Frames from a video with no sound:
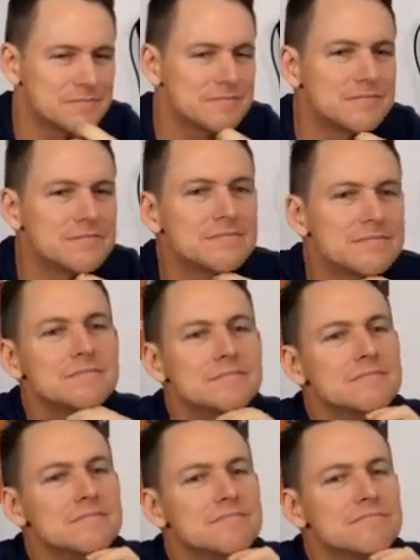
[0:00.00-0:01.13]

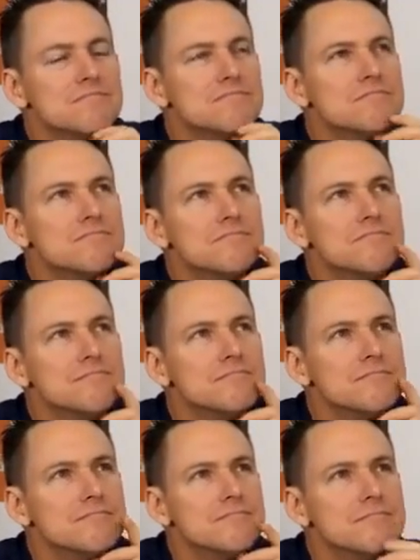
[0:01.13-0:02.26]

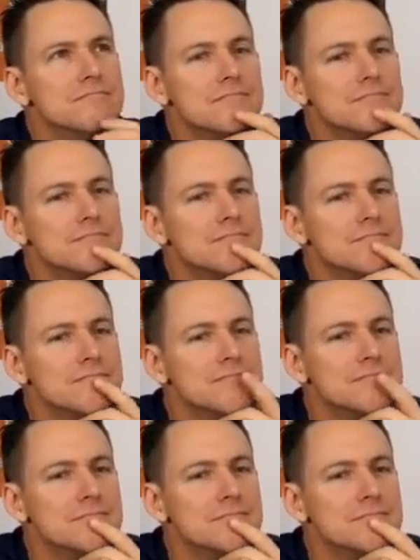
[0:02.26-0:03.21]
(silent)